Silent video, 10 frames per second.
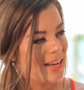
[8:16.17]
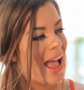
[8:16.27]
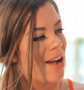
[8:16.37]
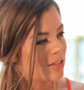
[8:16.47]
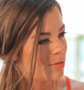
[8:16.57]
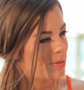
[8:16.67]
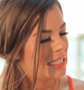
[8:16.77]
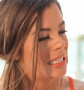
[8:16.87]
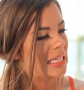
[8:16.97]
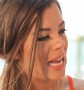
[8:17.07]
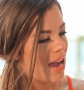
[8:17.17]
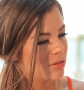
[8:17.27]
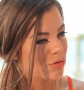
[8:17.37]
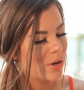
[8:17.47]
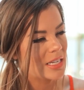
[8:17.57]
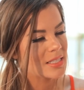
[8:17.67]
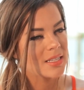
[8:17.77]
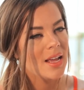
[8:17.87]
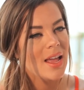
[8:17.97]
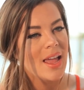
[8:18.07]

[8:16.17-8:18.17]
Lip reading: and have an opinion and have a voice.